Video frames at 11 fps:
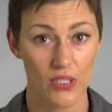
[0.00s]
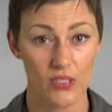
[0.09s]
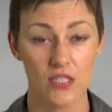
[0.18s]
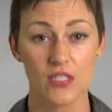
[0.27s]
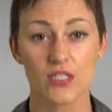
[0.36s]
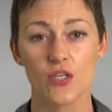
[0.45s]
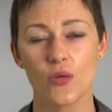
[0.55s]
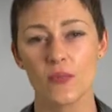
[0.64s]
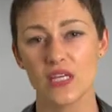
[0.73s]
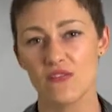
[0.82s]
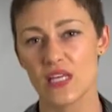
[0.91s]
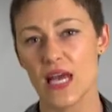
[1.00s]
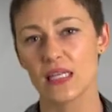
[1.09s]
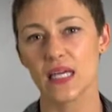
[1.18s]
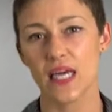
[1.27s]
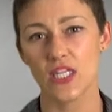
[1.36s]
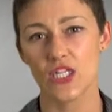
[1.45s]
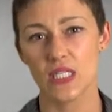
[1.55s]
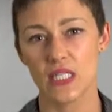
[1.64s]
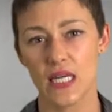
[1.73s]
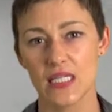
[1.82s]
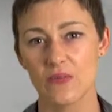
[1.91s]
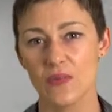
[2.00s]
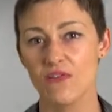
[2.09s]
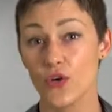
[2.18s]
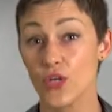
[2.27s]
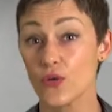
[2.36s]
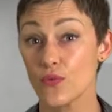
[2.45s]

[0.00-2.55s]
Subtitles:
to determine if the allocations need to be further